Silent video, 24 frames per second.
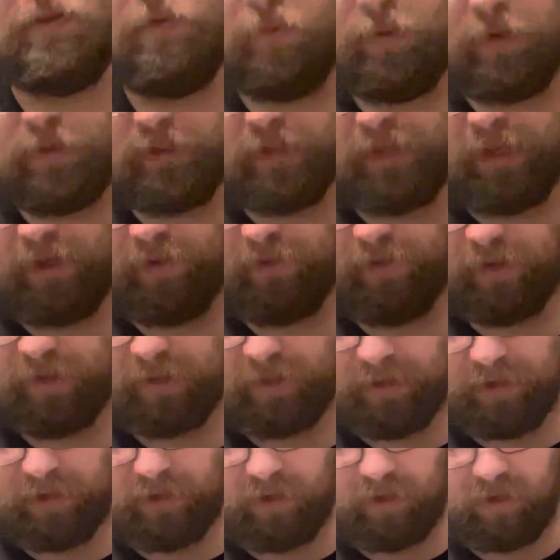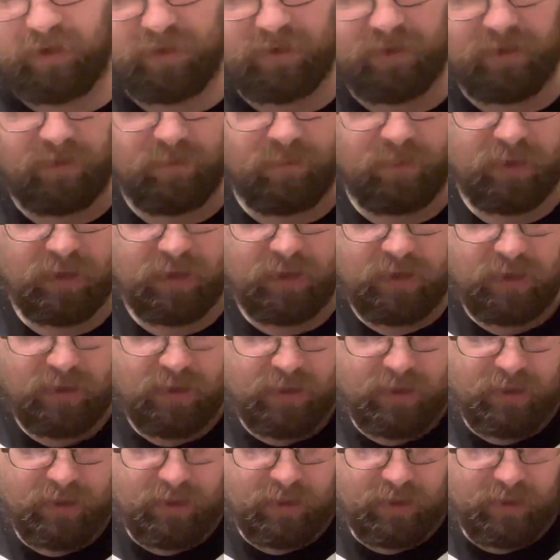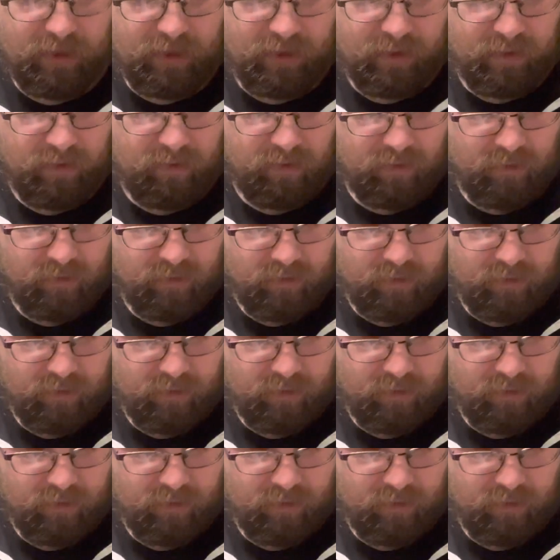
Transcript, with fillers: ones that have like 10 cards in them. And